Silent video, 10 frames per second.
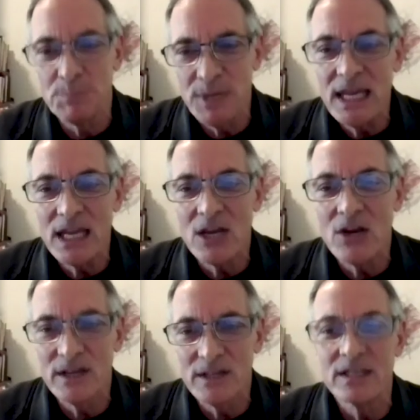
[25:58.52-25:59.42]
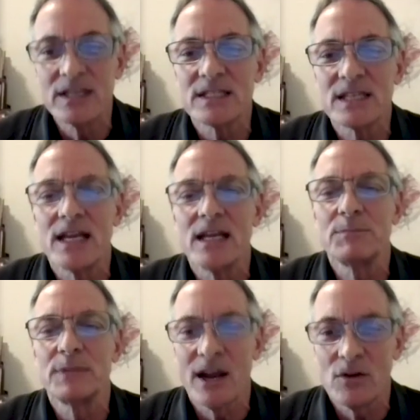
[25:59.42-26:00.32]
to be here in this
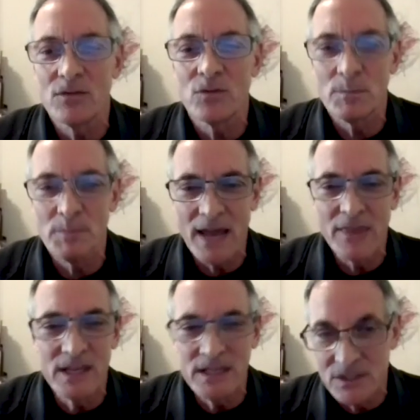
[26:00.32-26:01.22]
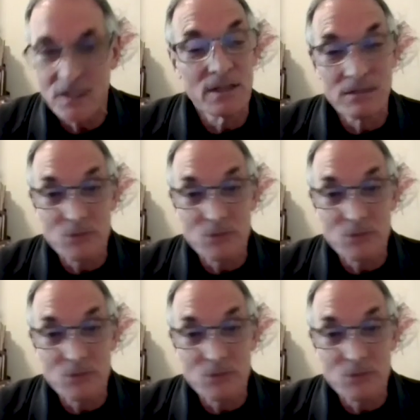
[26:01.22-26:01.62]
setting, cared for by these